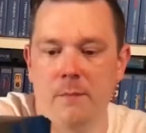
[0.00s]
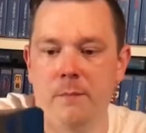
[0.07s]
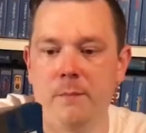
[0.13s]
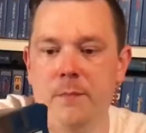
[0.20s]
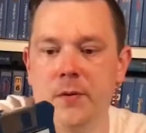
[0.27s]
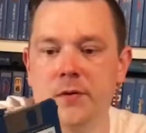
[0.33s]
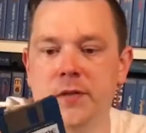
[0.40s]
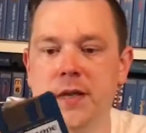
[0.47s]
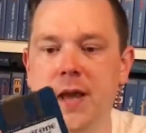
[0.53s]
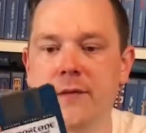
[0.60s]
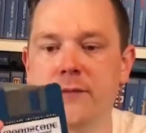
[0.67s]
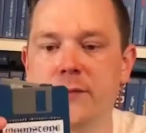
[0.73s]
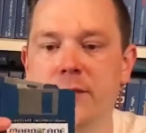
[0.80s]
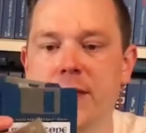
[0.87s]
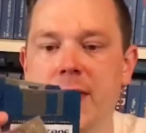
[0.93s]
put
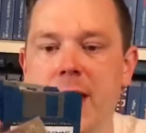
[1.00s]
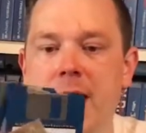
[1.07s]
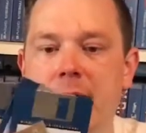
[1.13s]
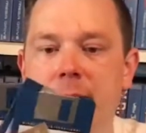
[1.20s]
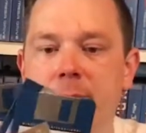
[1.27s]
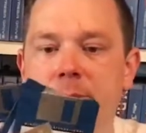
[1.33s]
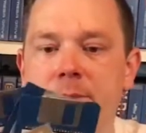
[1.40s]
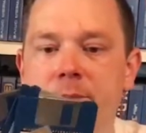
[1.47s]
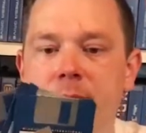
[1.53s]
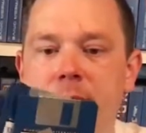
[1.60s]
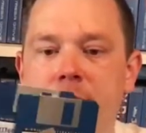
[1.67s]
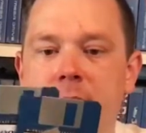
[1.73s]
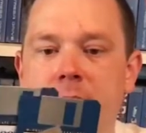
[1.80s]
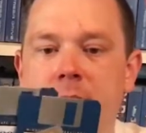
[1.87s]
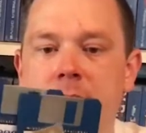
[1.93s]
together of the game,
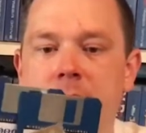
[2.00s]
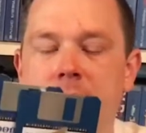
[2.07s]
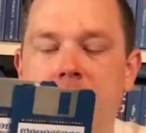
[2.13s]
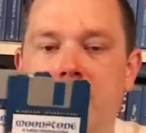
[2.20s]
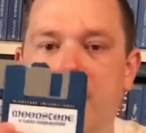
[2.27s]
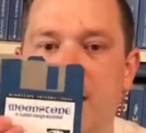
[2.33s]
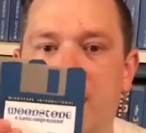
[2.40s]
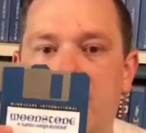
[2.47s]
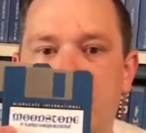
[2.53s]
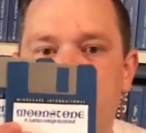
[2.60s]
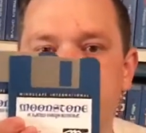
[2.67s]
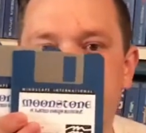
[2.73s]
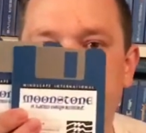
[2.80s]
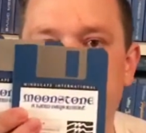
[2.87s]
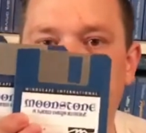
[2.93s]

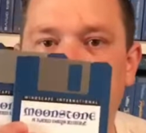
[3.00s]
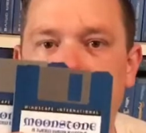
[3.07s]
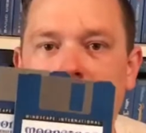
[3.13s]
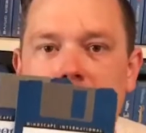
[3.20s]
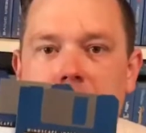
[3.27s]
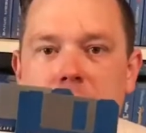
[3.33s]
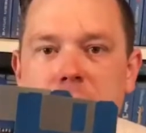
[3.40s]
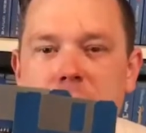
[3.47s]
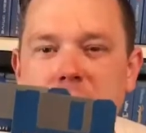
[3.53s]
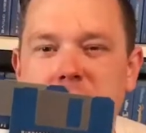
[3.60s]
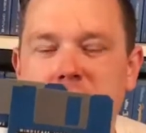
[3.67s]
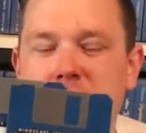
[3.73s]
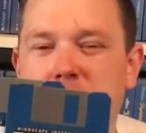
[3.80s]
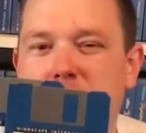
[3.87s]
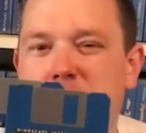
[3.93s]
and I've yet to
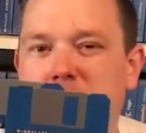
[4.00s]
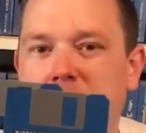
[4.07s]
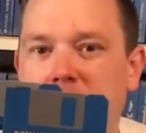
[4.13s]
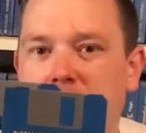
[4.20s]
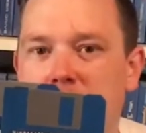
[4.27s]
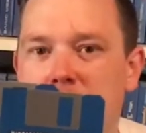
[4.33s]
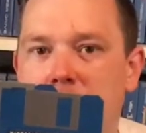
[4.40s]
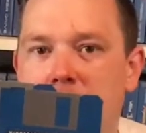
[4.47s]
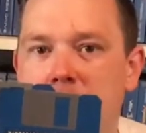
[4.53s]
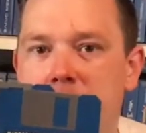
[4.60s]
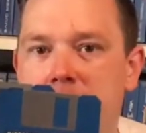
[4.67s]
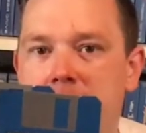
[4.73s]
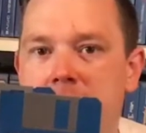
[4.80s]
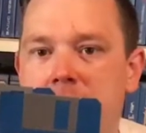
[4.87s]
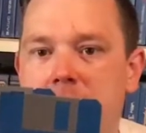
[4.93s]
do a video on my
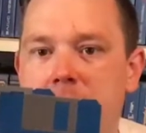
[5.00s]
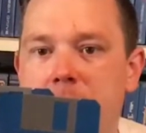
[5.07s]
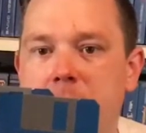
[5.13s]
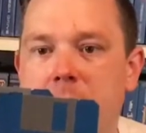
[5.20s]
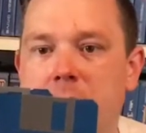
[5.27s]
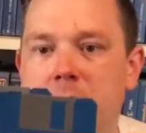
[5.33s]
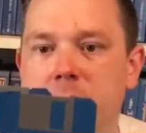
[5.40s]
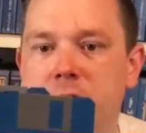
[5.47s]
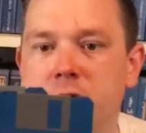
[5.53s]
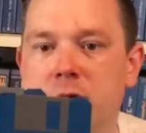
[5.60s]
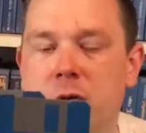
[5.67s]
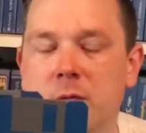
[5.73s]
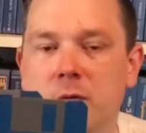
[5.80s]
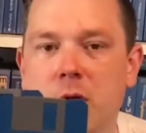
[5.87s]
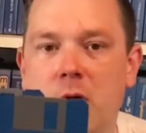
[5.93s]
Amiga, but I'm
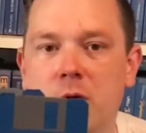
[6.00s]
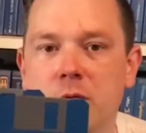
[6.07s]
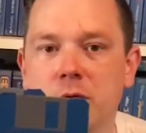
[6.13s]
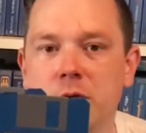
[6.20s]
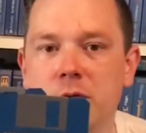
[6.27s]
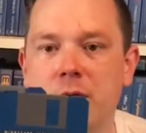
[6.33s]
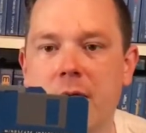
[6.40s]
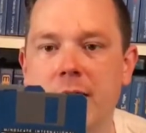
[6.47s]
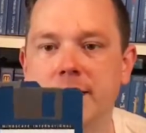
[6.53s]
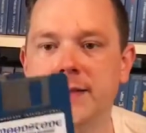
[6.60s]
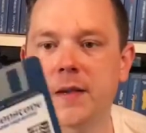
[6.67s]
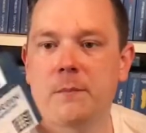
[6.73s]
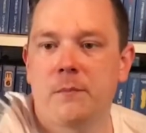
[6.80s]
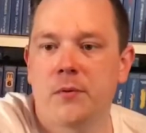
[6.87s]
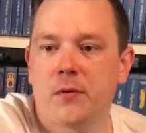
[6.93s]
sure I will do that at
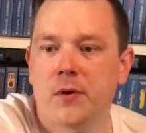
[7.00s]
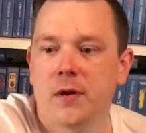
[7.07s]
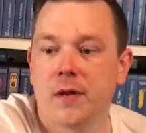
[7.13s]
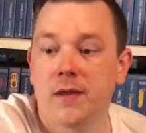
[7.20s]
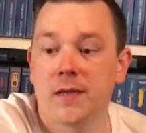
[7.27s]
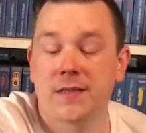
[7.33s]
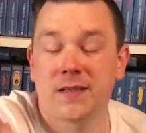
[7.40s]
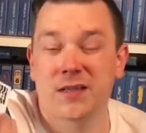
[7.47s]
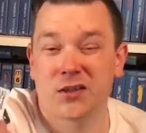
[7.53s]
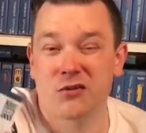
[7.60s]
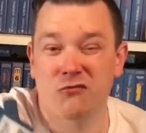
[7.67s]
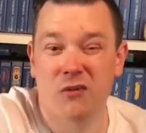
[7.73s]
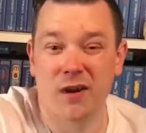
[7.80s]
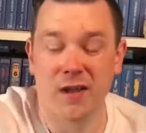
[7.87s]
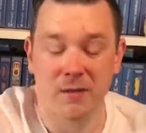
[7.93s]
some point. And this is a
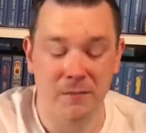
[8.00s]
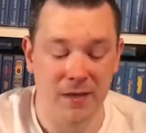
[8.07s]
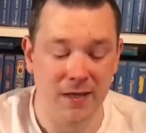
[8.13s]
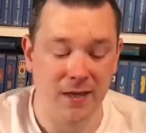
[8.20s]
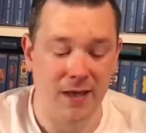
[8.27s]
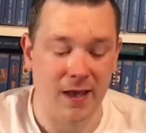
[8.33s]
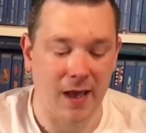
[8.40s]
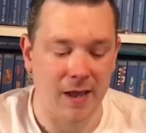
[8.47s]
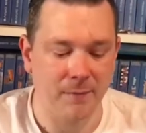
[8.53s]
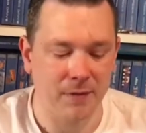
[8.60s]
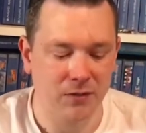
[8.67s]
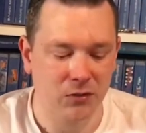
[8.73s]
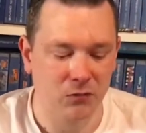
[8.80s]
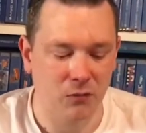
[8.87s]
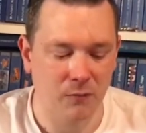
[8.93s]
great Amiga game.
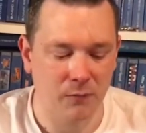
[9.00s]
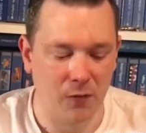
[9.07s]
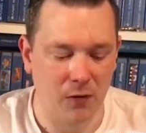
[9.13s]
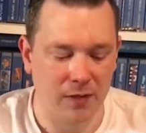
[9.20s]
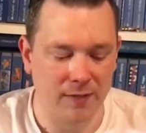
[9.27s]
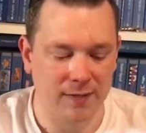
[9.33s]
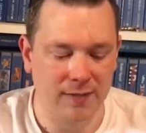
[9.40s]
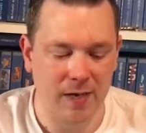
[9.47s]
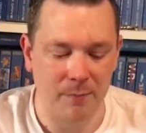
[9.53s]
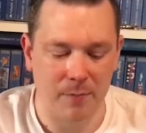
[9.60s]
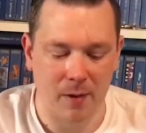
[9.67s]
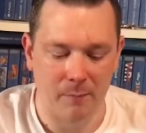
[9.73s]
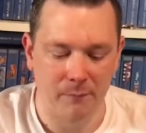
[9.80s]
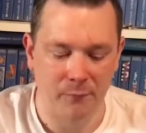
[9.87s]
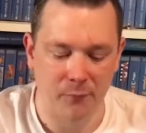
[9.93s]
It's sort of like a step
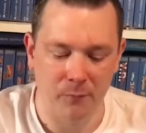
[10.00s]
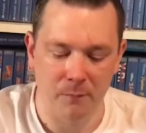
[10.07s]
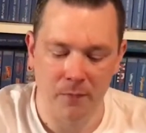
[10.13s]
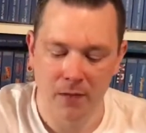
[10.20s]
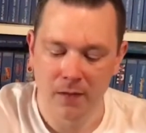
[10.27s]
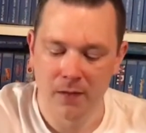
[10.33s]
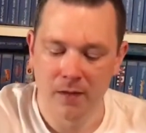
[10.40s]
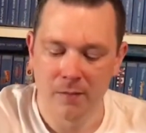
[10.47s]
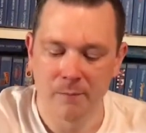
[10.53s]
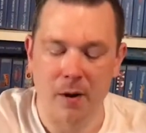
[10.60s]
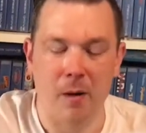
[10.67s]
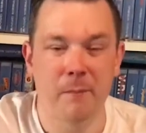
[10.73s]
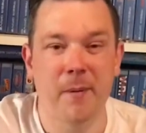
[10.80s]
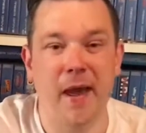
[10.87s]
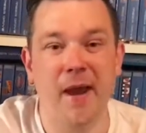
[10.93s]
up from
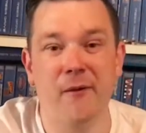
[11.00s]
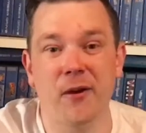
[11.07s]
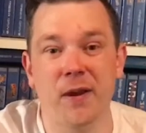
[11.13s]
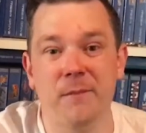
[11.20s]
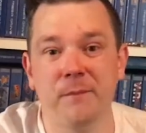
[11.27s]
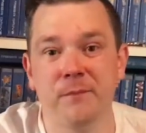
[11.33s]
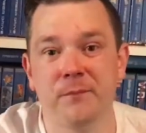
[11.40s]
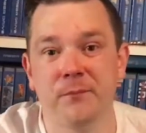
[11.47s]
Barbarian.